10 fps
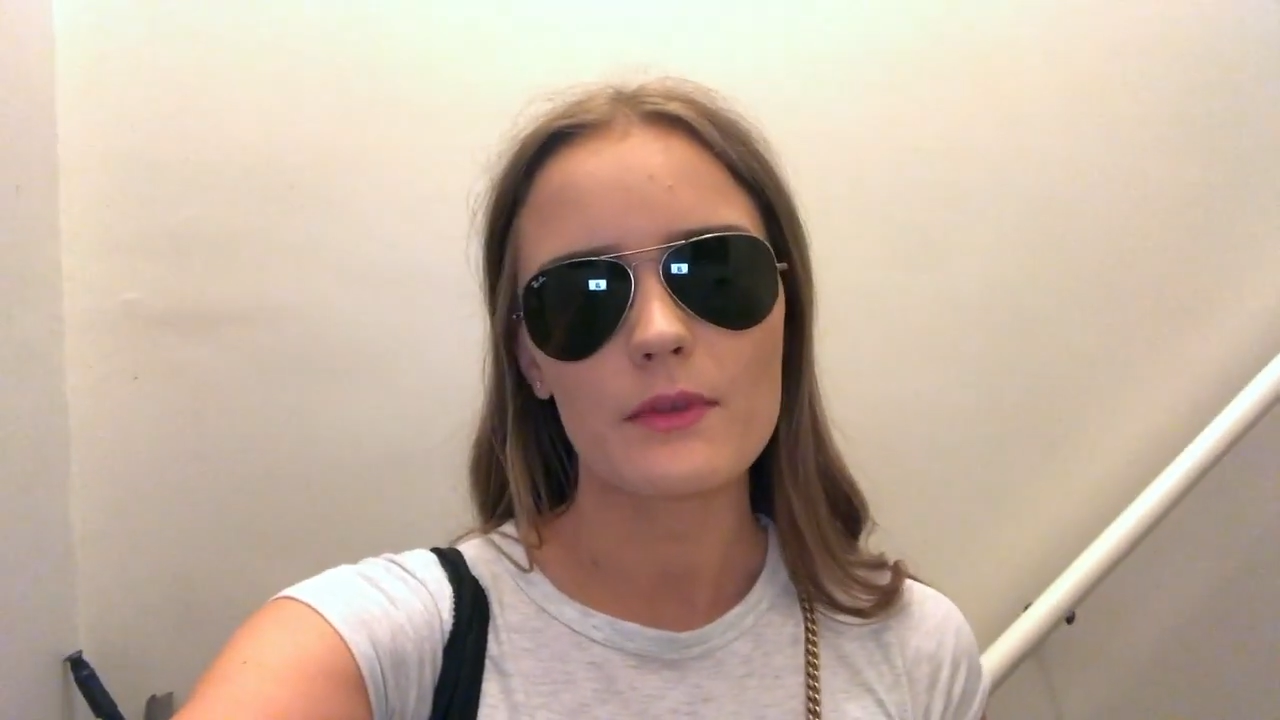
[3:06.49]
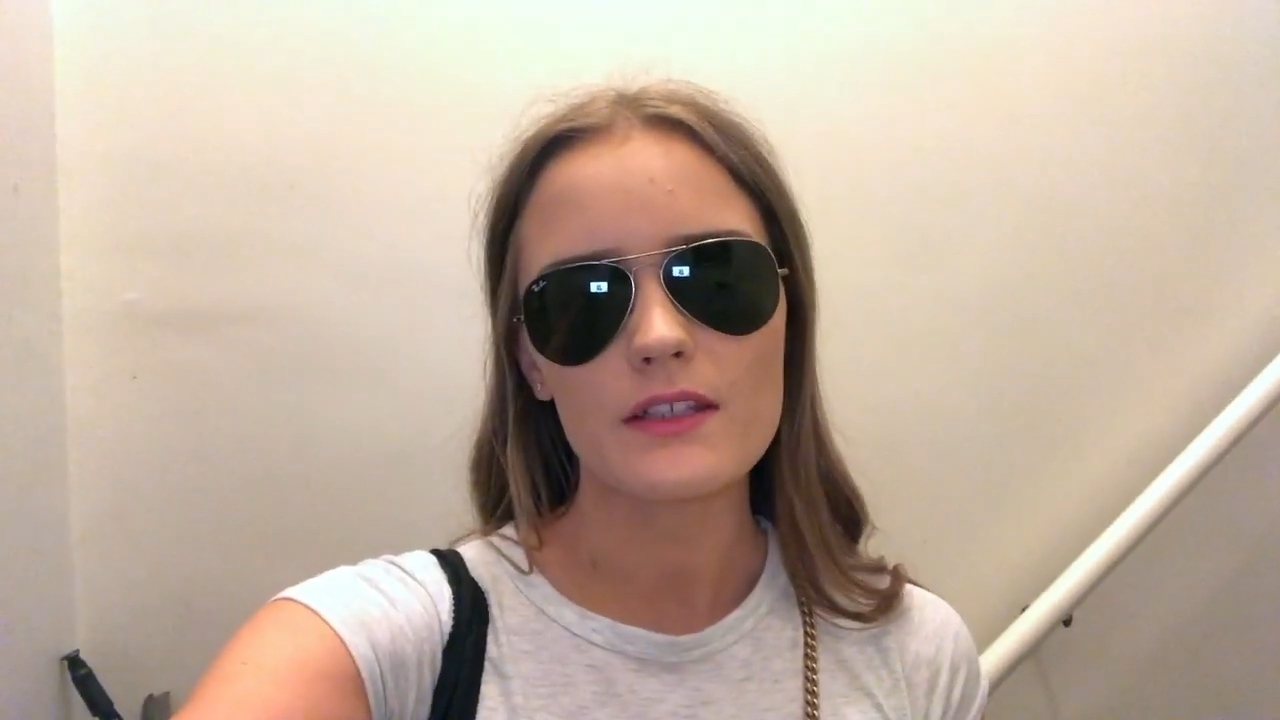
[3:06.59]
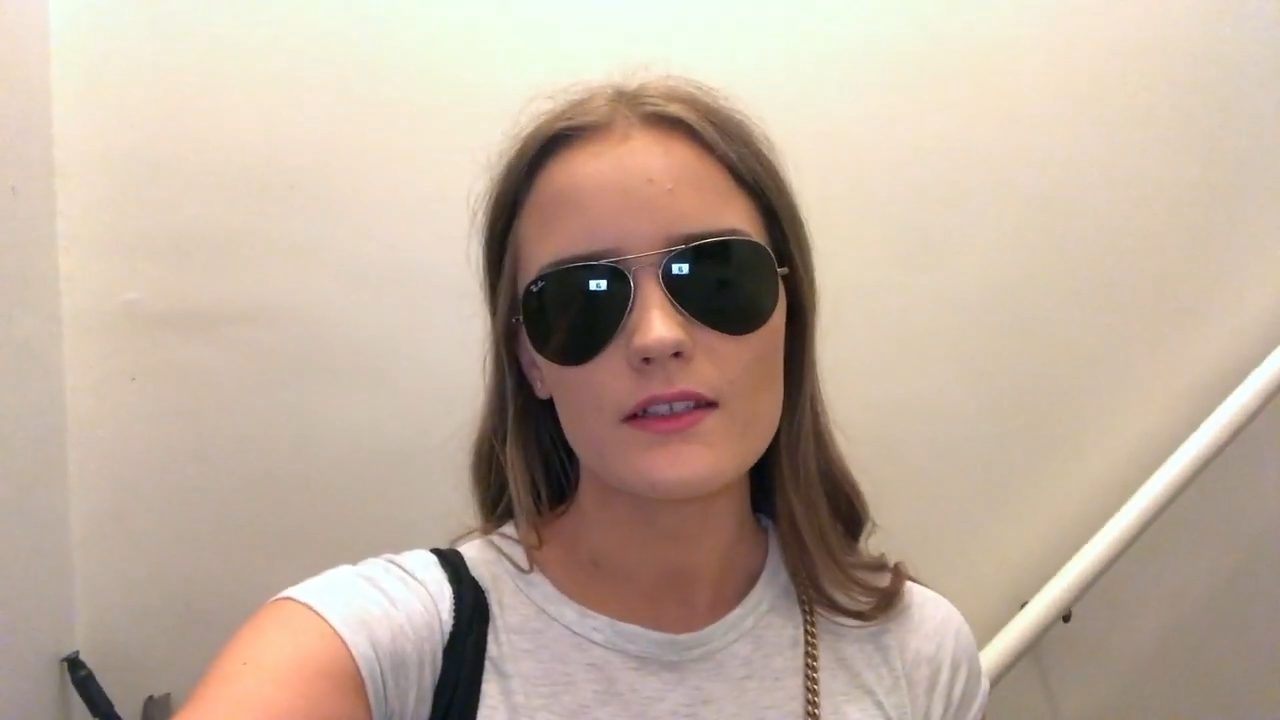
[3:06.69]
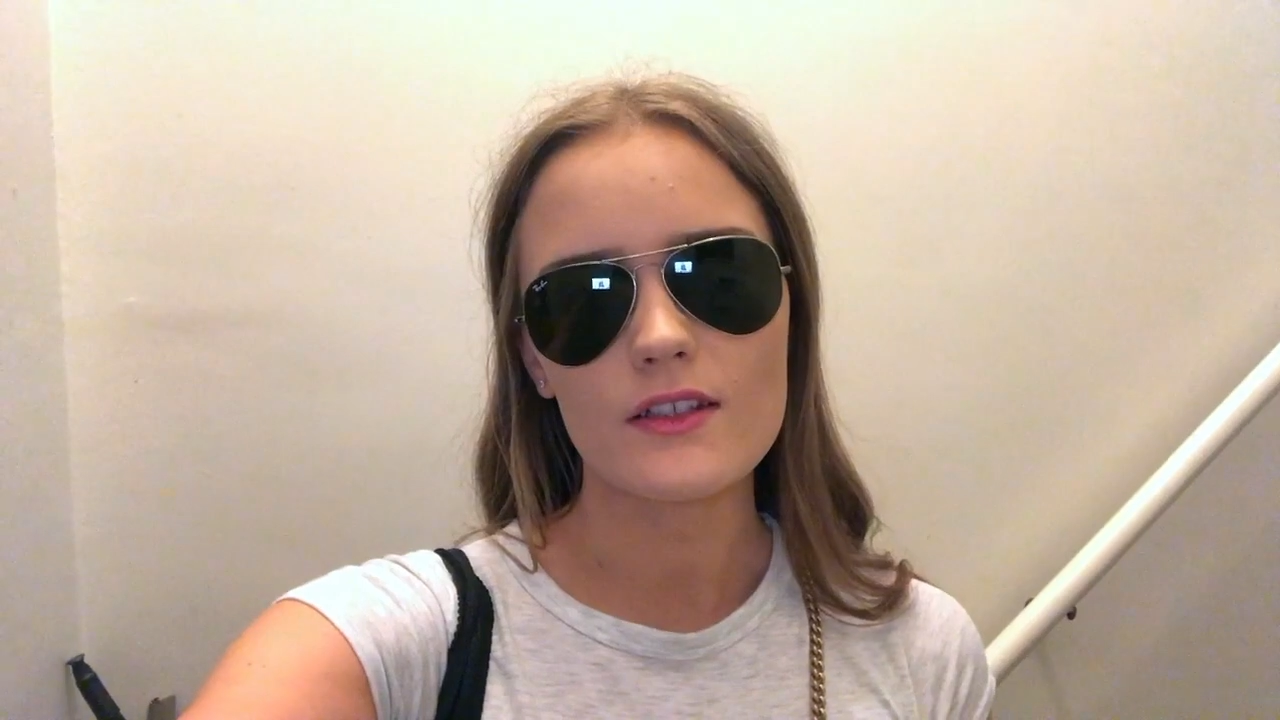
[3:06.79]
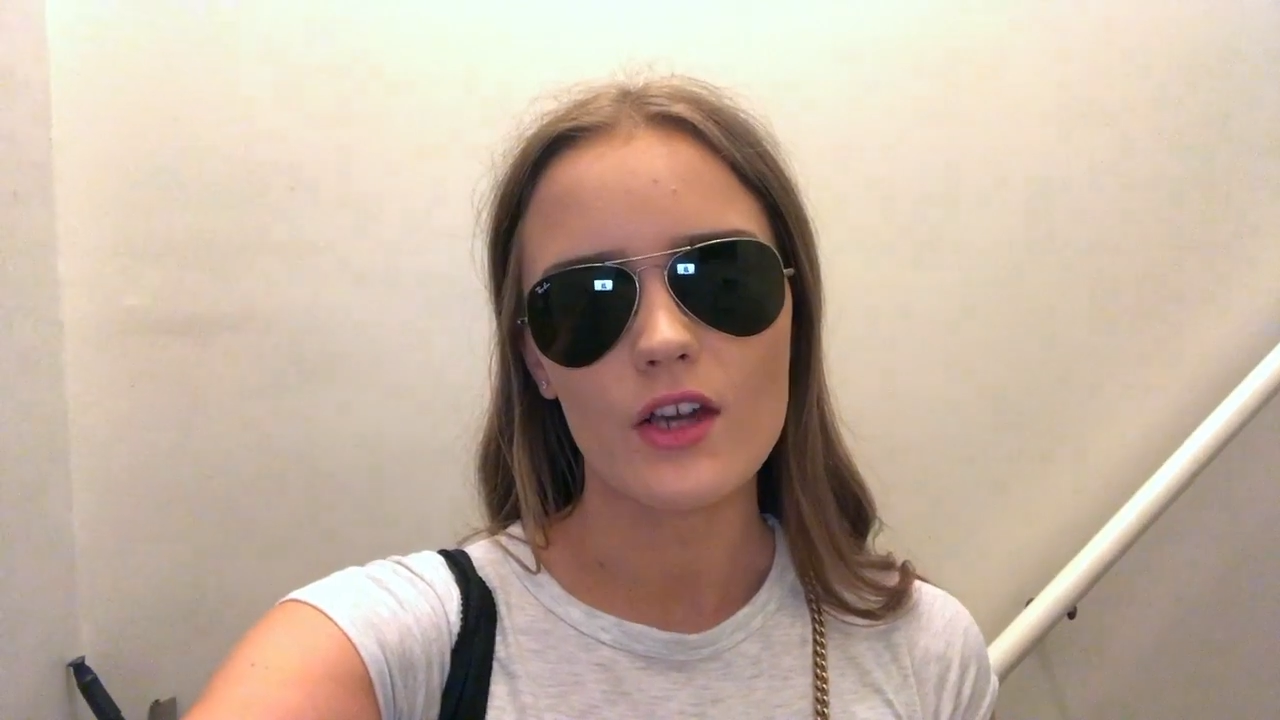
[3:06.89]

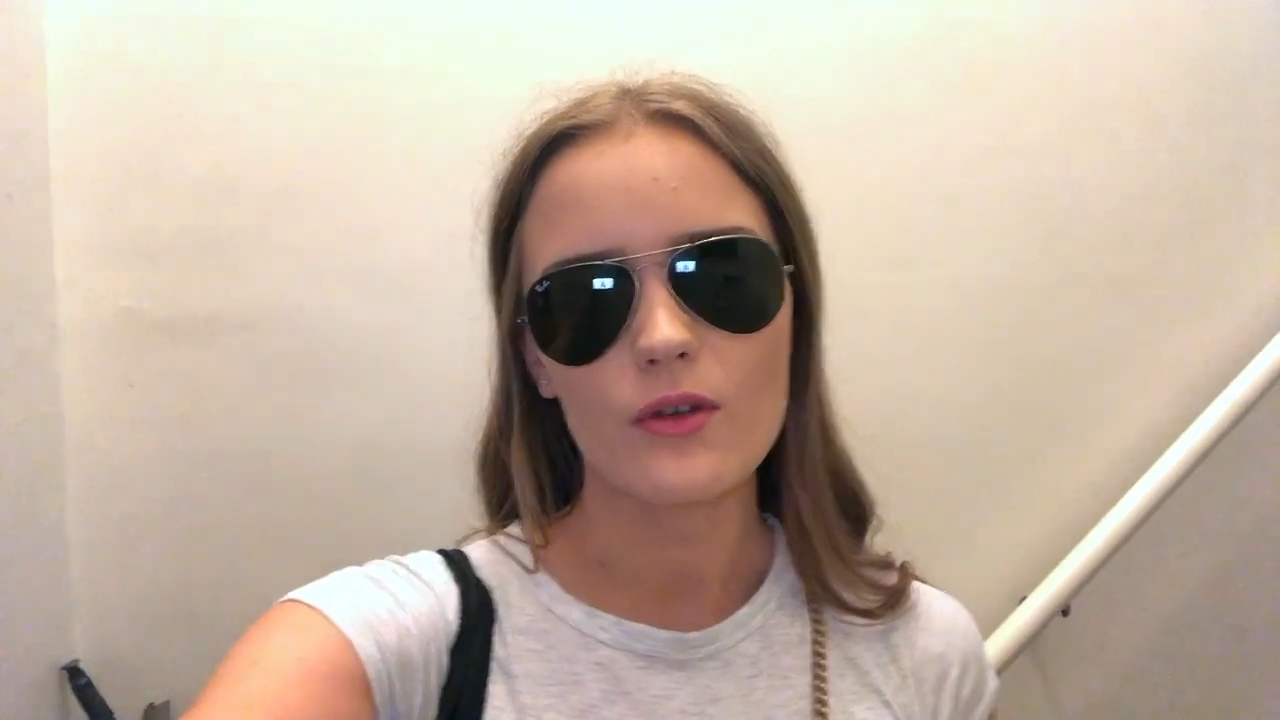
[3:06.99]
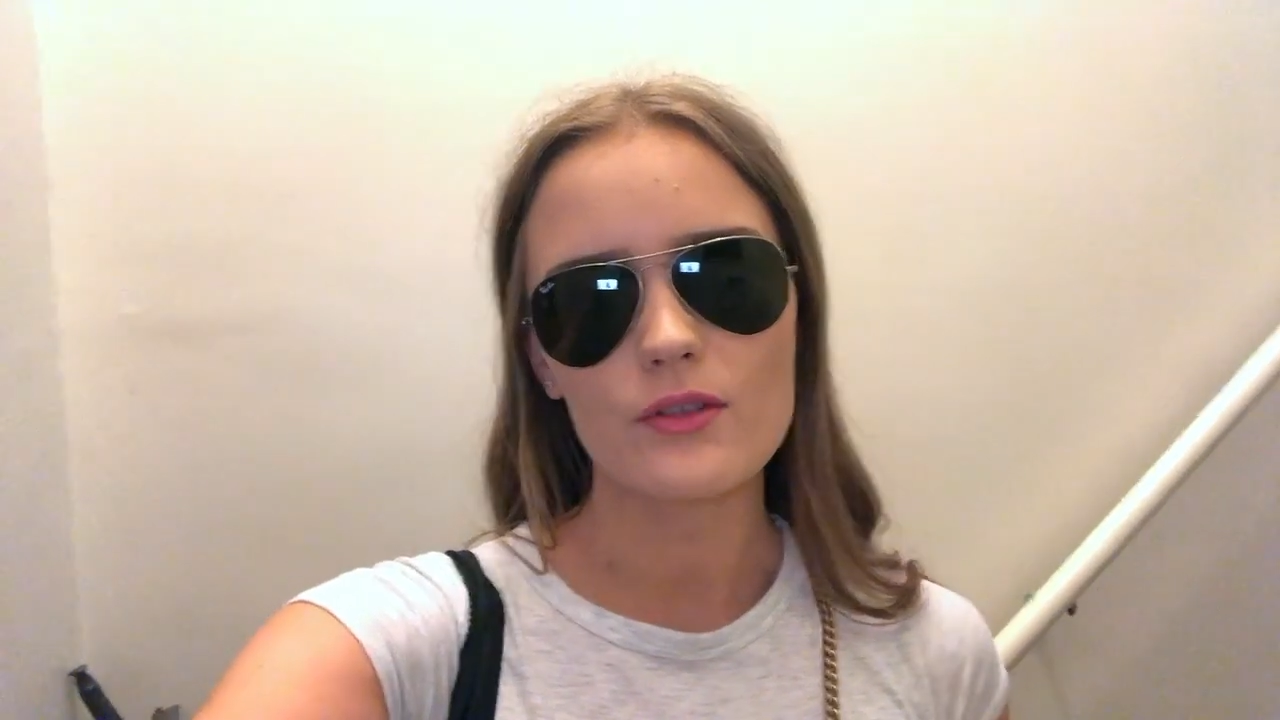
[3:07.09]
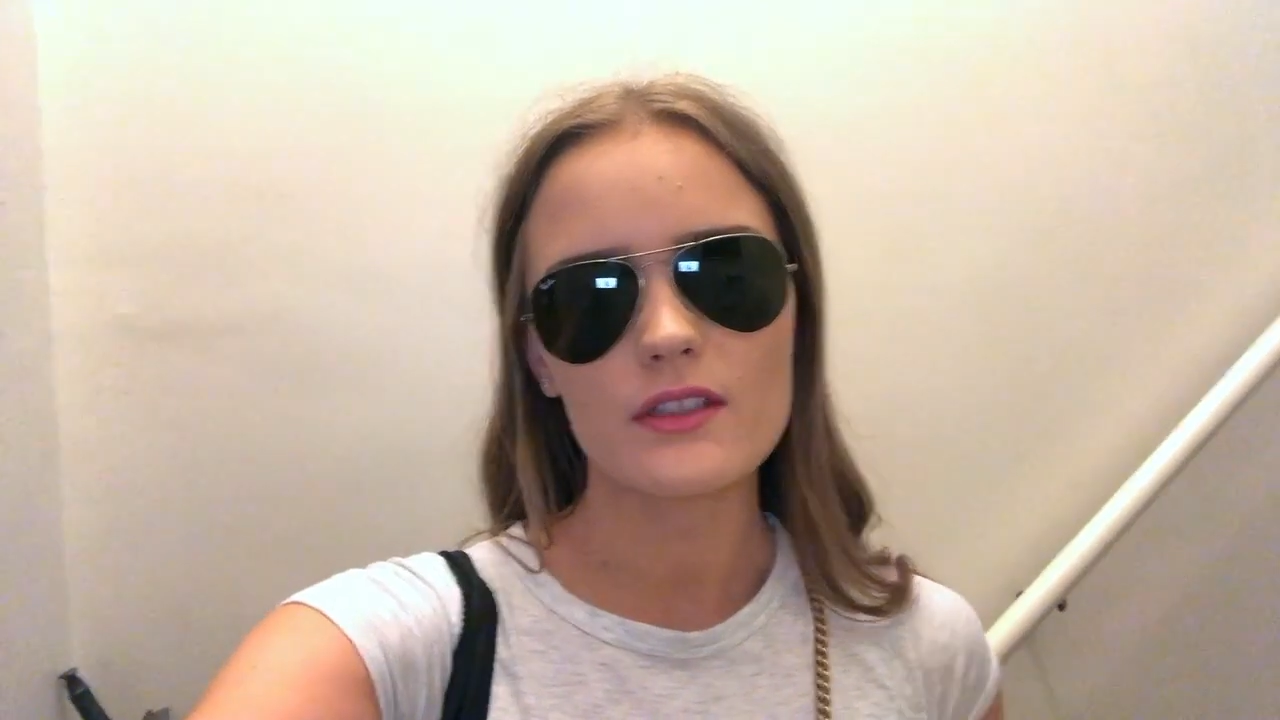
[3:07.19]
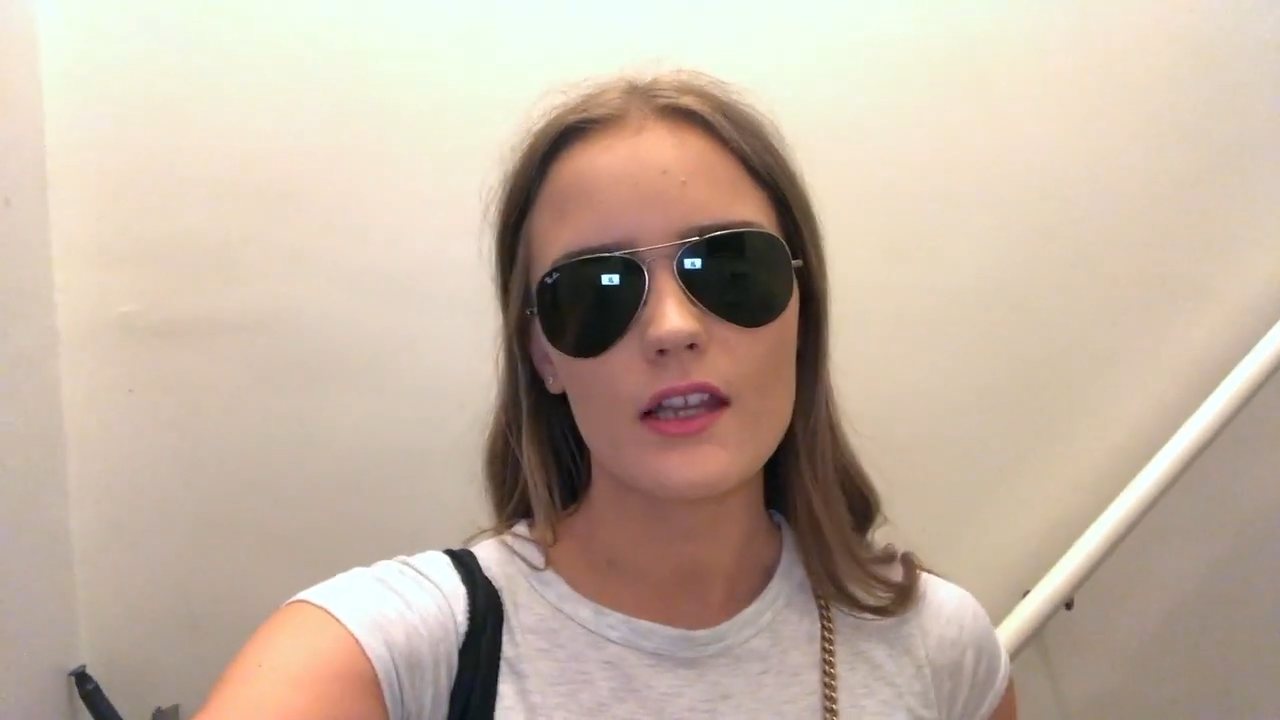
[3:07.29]
piece of toast